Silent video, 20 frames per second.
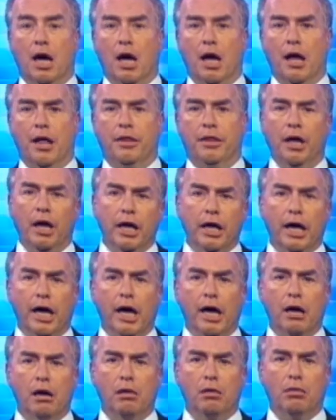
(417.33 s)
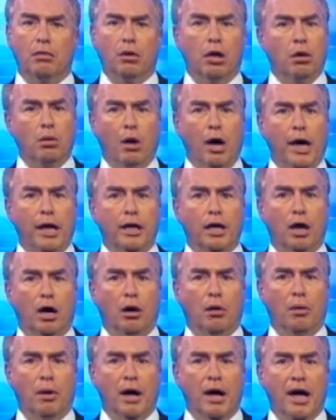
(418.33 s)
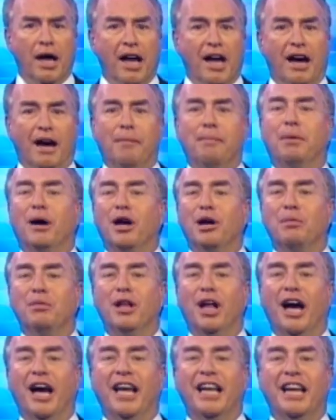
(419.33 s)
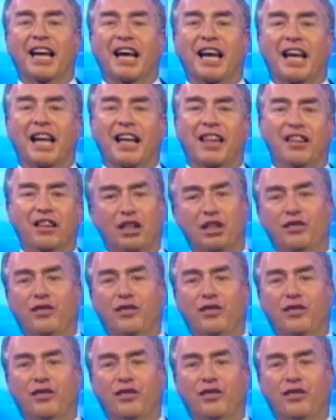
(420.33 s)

Then again, what do I know? Bottom line, this